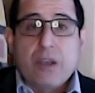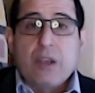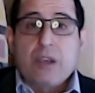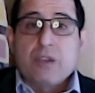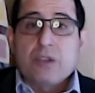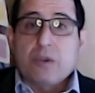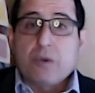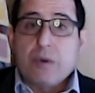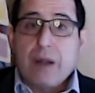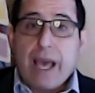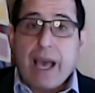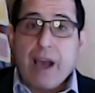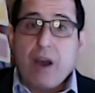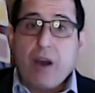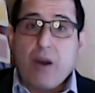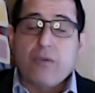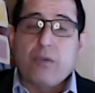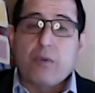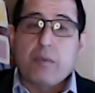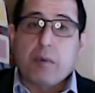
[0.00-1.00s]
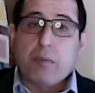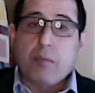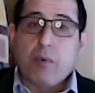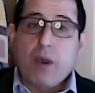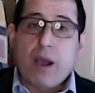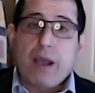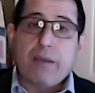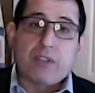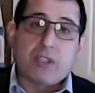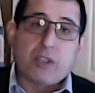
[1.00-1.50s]
So now, from a
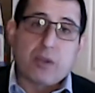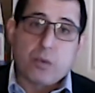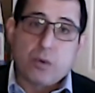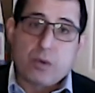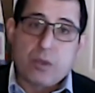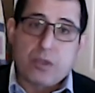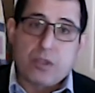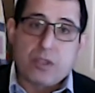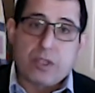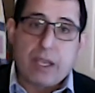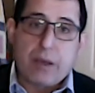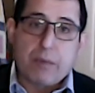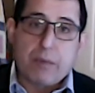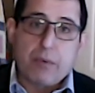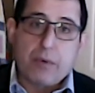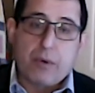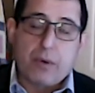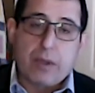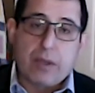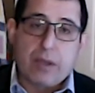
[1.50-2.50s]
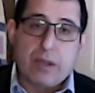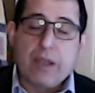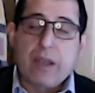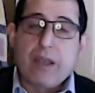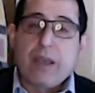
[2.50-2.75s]
privacy rule standpoint,